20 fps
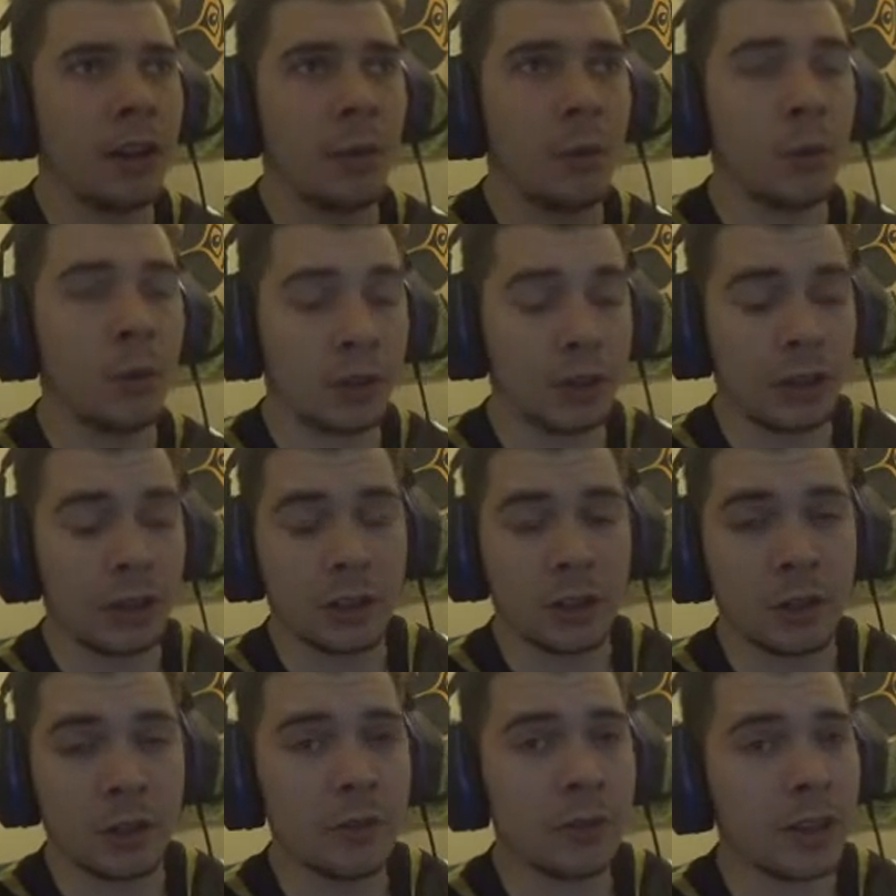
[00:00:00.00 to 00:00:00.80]
What did I
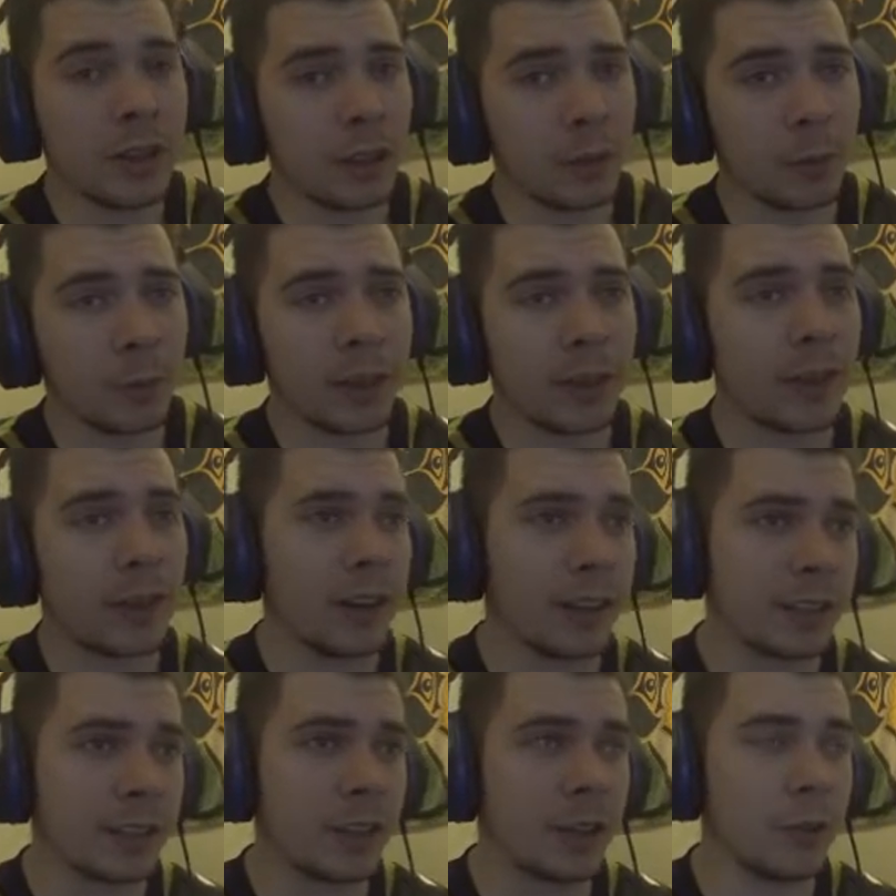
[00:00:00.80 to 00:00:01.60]
do? The other week
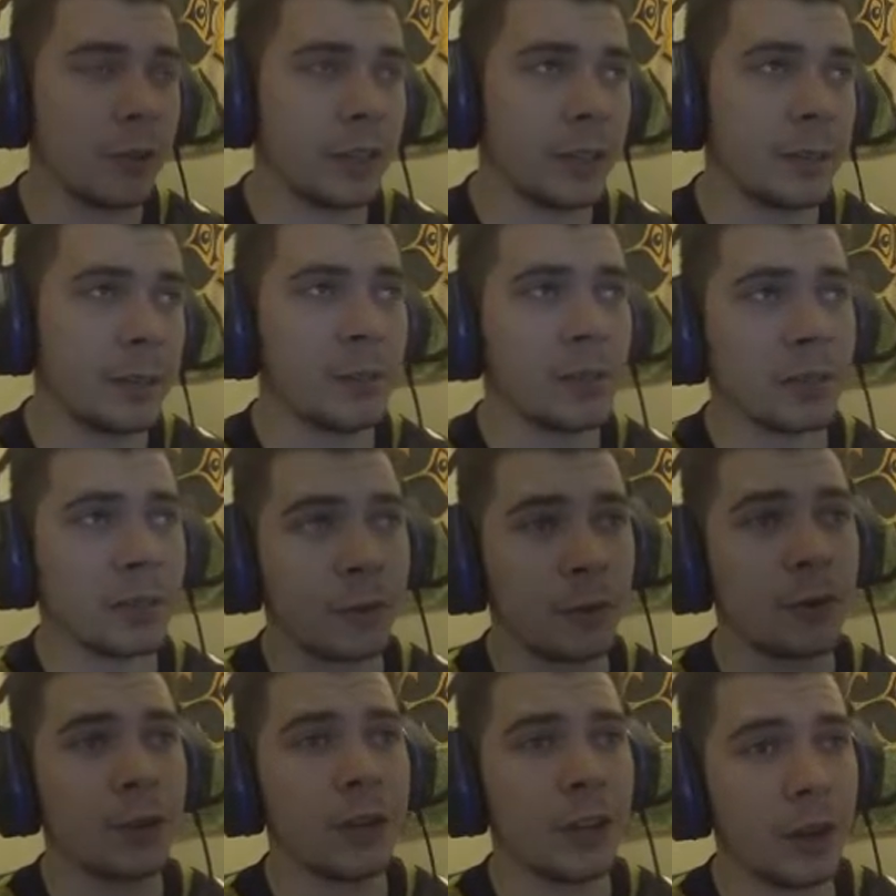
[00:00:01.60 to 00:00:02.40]
I sold him because I
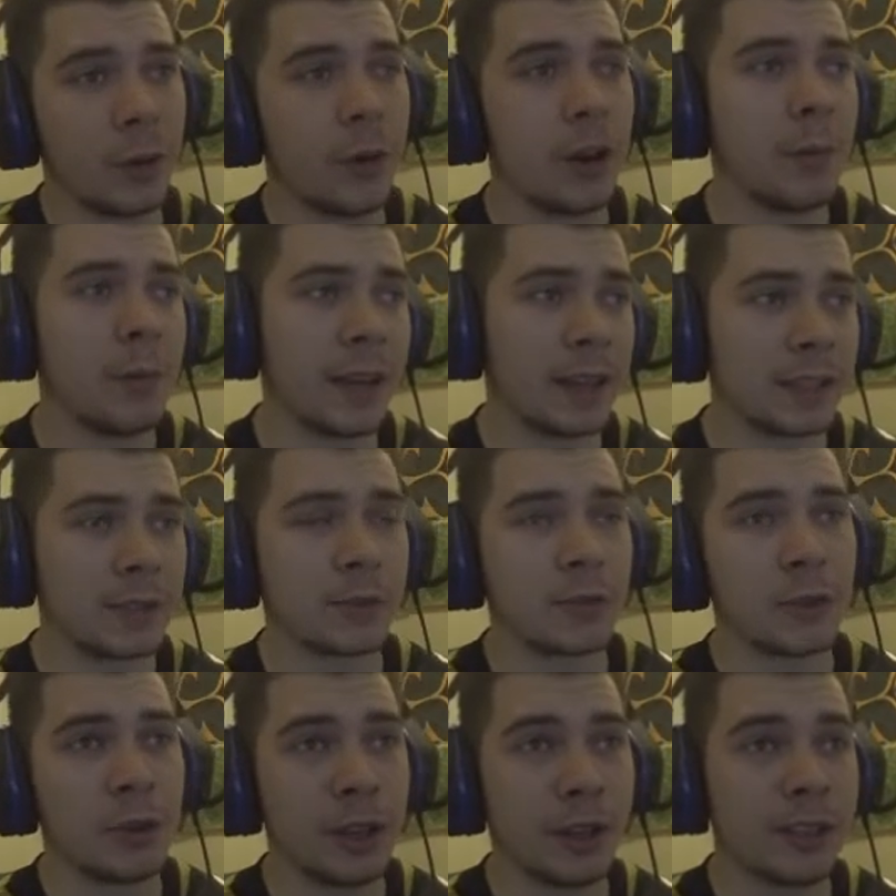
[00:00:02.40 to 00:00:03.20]
thought, you know what, make
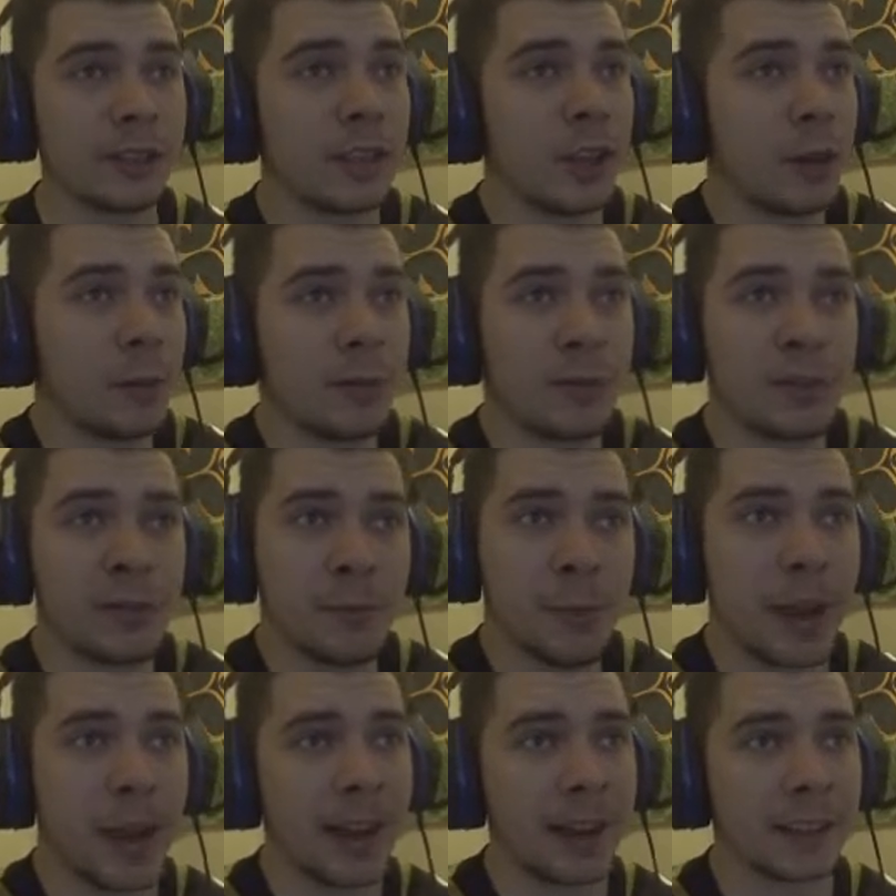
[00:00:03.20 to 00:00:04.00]
some coins and open some
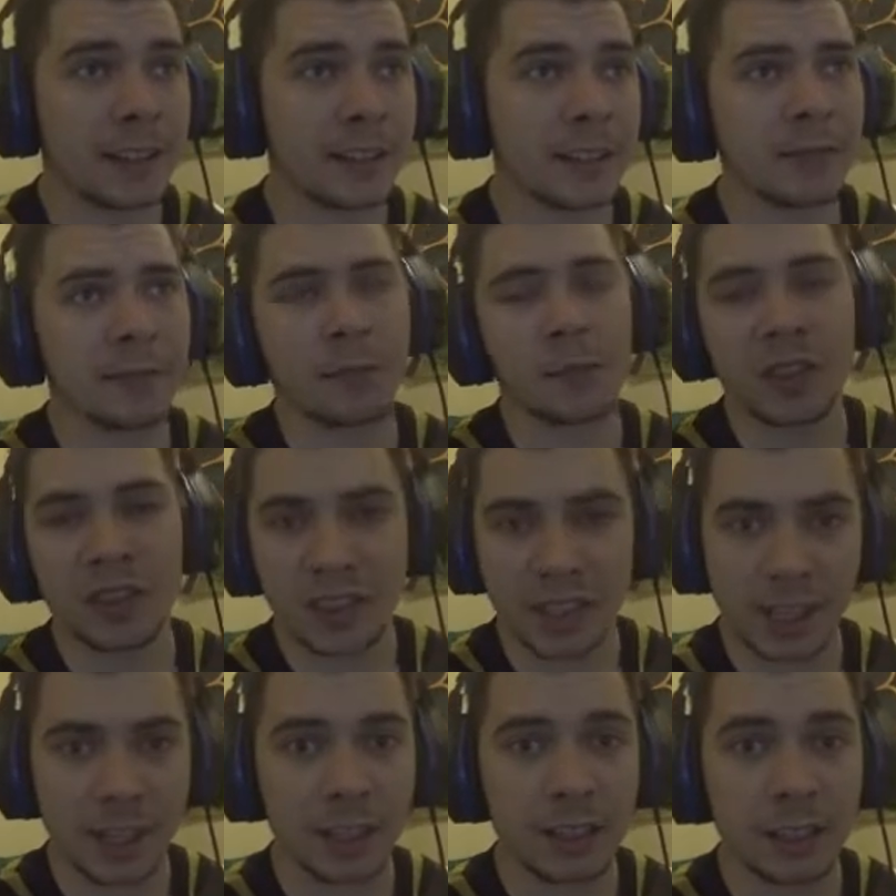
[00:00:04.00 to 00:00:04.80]
packs.
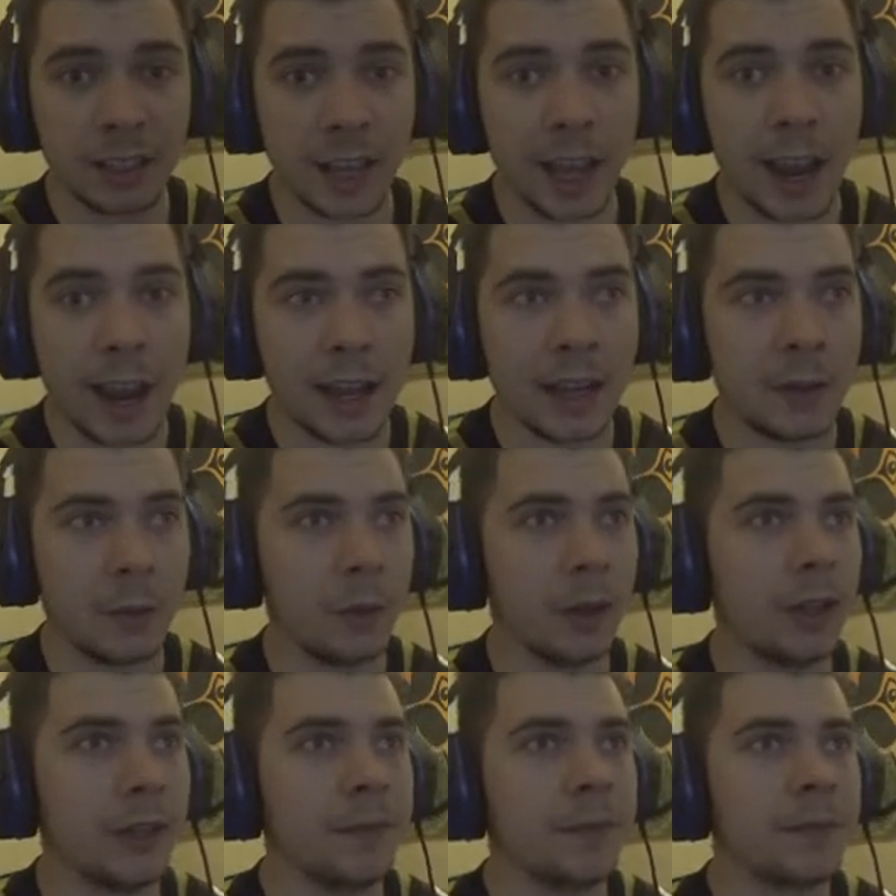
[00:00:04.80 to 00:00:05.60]
Didn't get
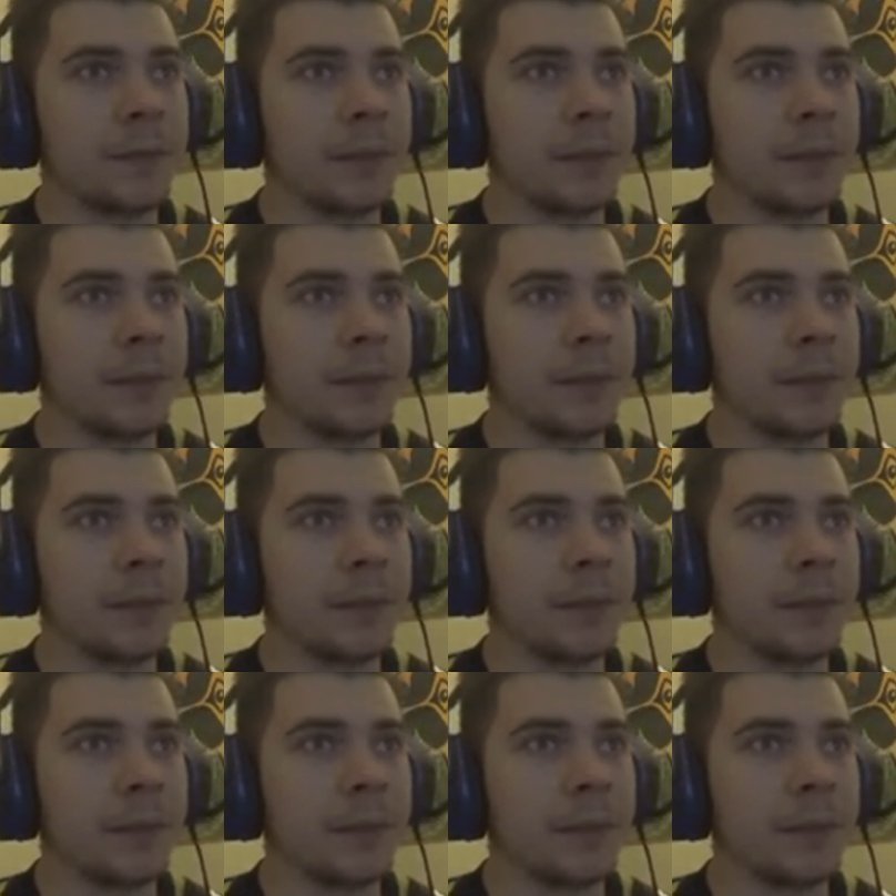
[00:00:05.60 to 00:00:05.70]
anyone.